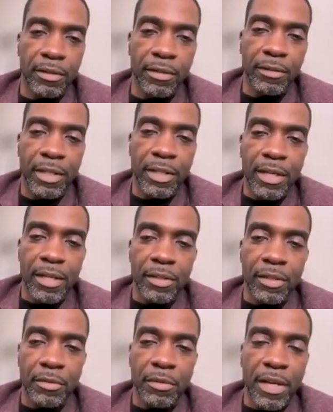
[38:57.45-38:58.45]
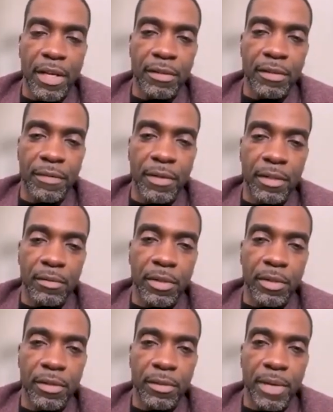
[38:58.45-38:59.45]
Okay. So we've had some
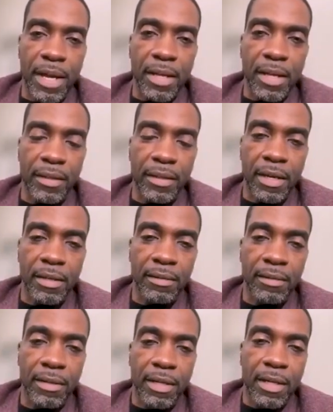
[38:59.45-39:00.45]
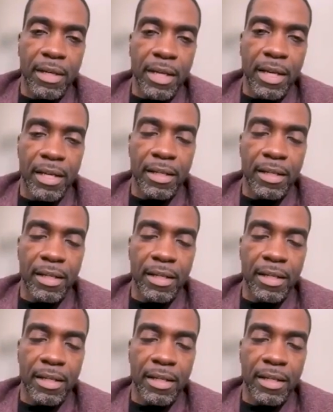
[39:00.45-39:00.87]
fun with some past guests